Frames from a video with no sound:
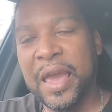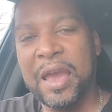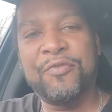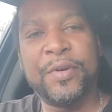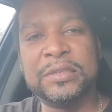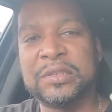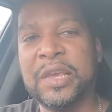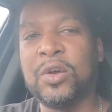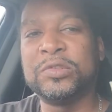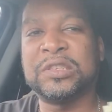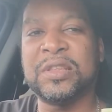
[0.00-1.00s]
every
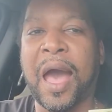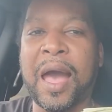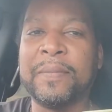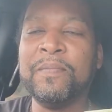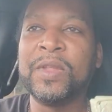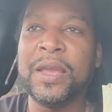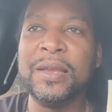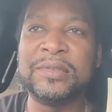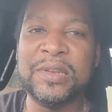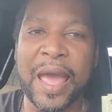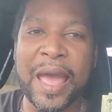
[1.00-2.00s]
single stock
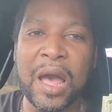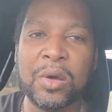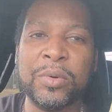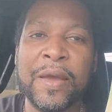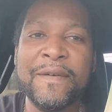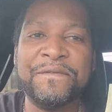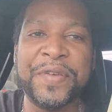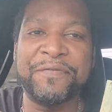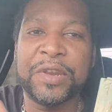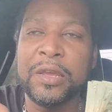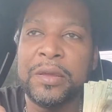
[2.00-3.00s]
is down
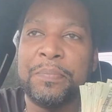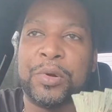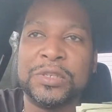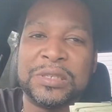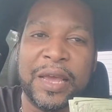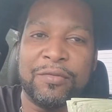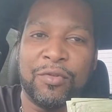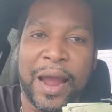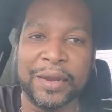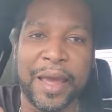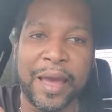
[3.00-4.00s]
50%
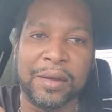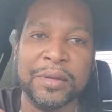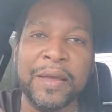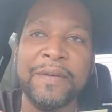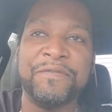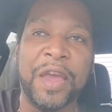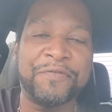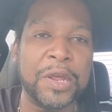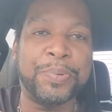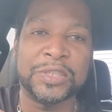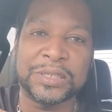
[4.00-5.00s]
right now.
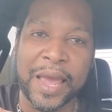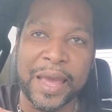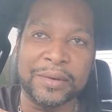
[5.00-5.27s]
50%.